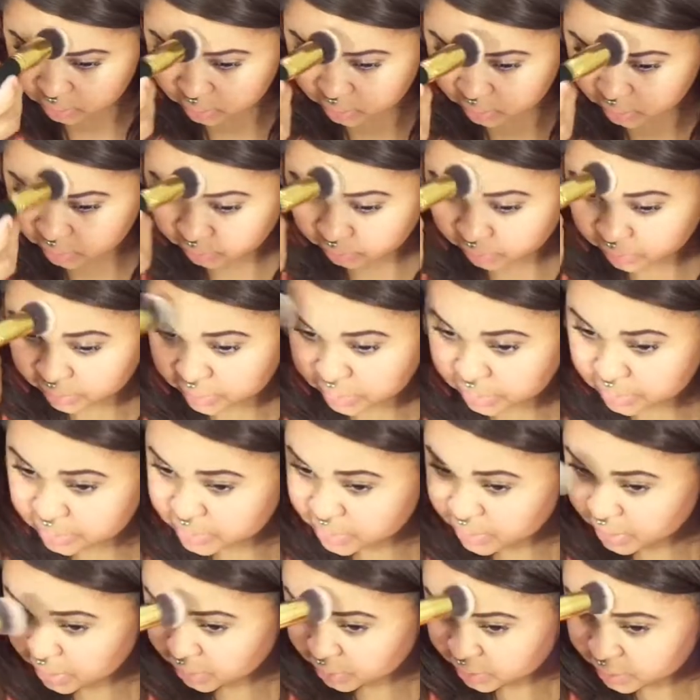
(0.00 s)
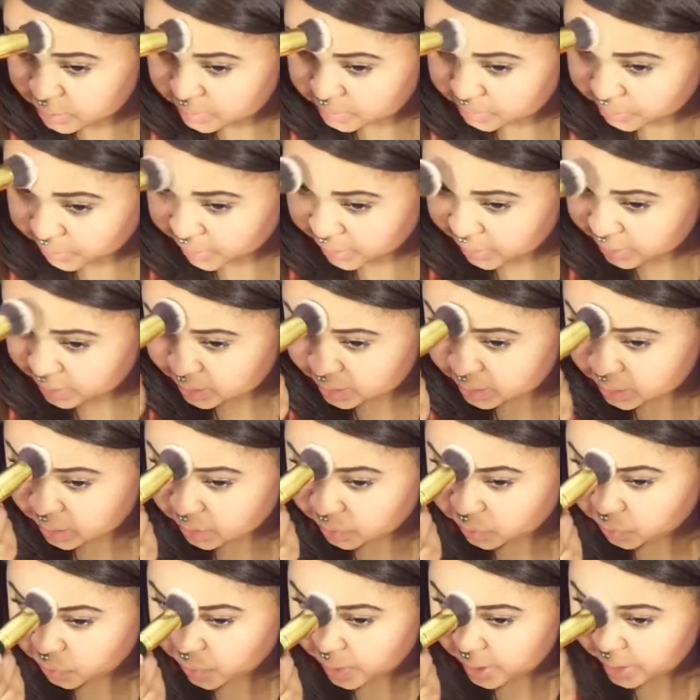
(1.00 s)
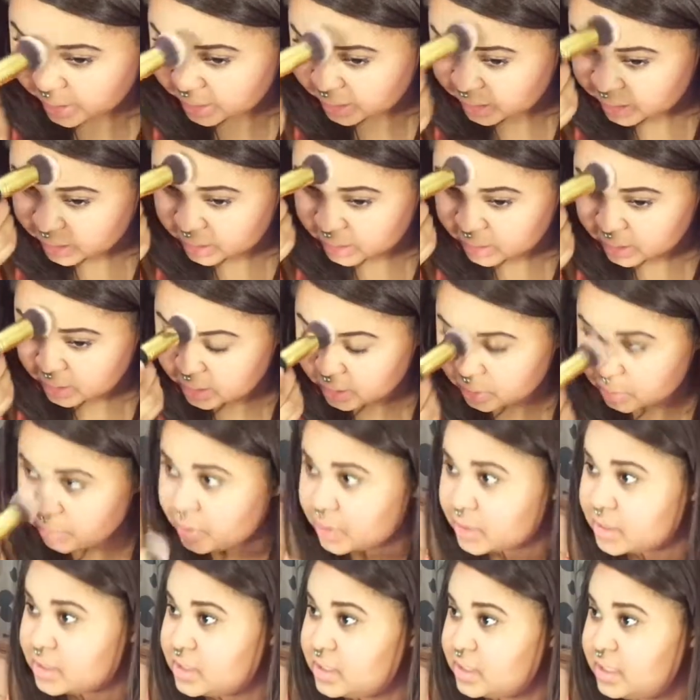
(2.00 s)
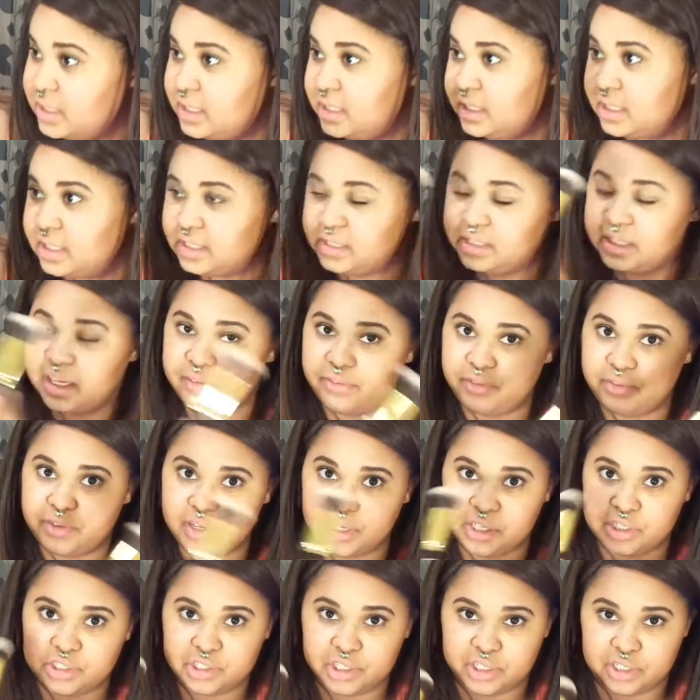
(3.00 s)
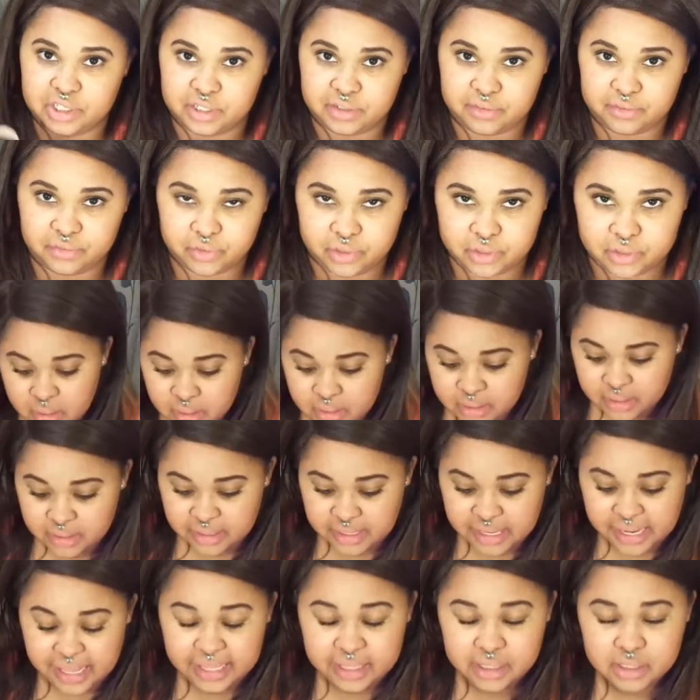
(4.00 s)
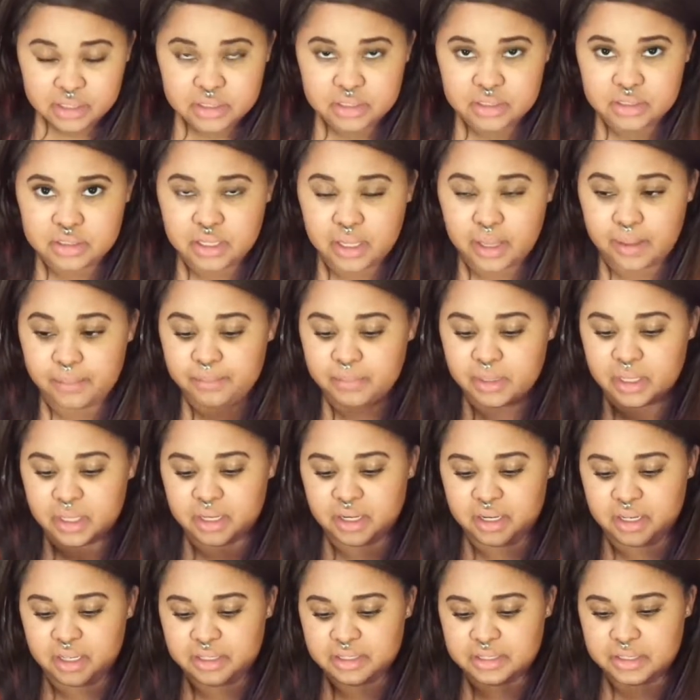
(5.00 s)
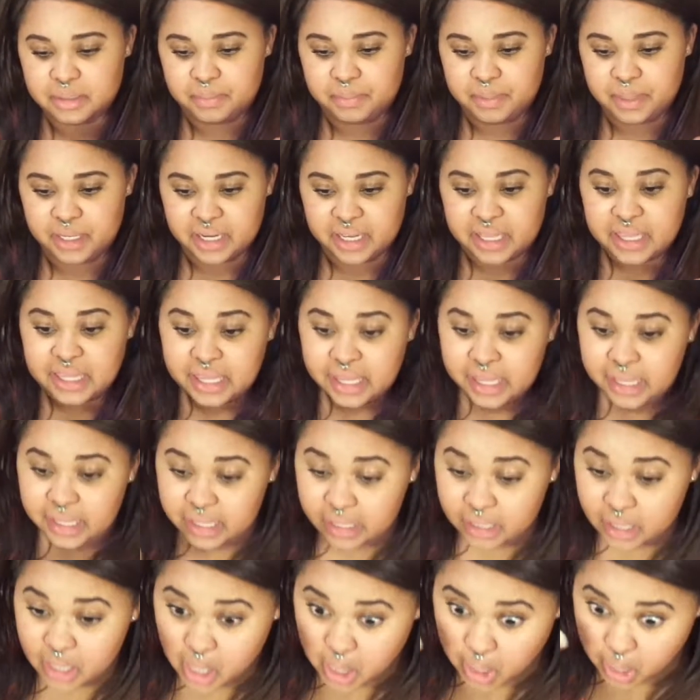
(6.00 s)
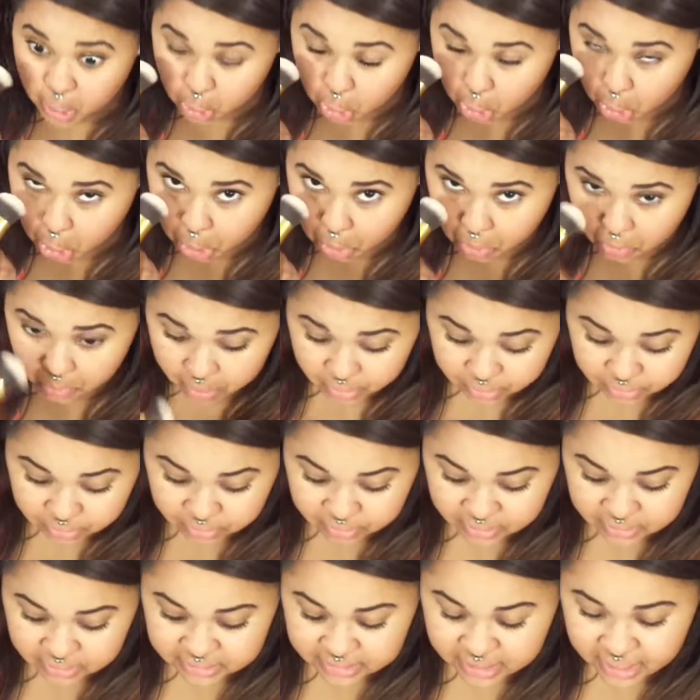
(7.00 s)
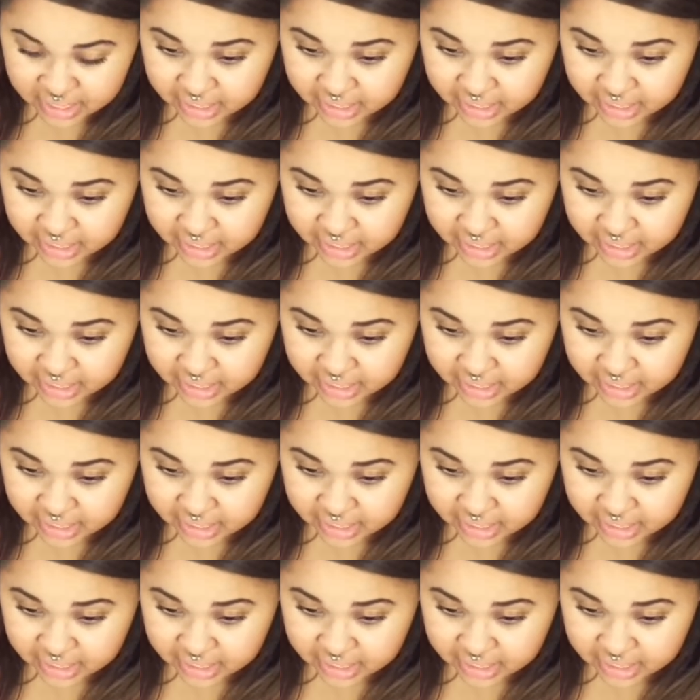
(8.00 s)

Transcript: And with those areas brightened already, you can see the definition difference. Next, I'm going to dip in again and go underneath the